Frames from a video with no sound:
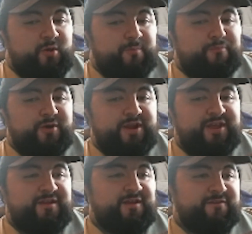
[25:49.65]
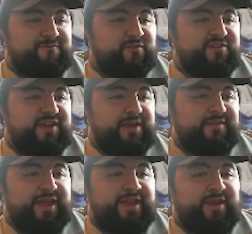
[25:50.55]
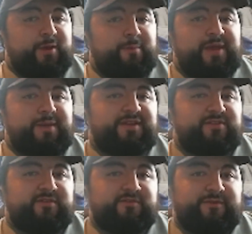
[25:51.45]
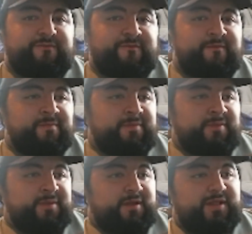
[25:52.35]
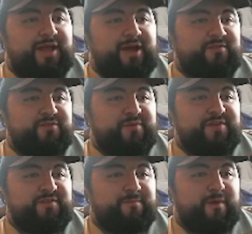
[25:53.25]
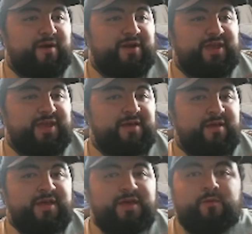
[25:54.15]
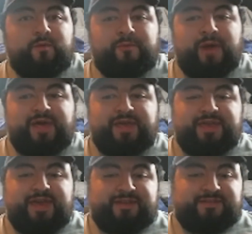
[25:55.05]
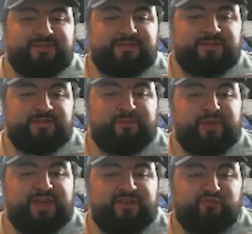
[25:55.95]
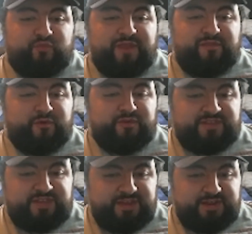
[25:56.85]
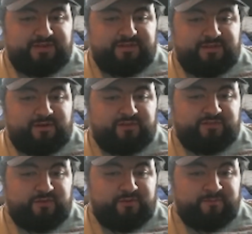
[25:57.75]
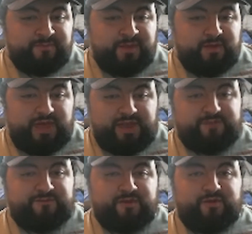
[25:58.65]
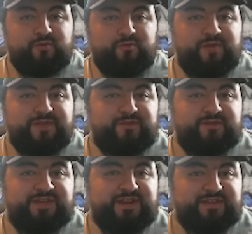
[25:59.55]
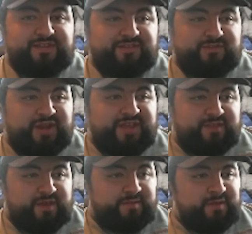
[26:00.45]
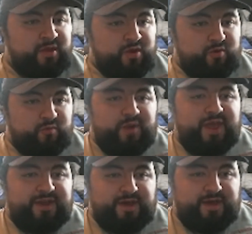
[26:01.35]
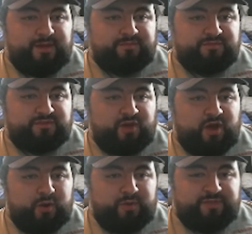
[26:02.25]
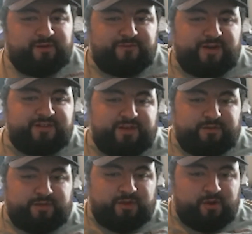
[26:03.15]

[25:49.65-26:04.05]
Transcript: put in future games and that you'll be able to use with Cloud's original party. We'll probably get to play as Red 13 also. And if you don't know who Red 13 is, he's sort of like the red dog with a fire tail,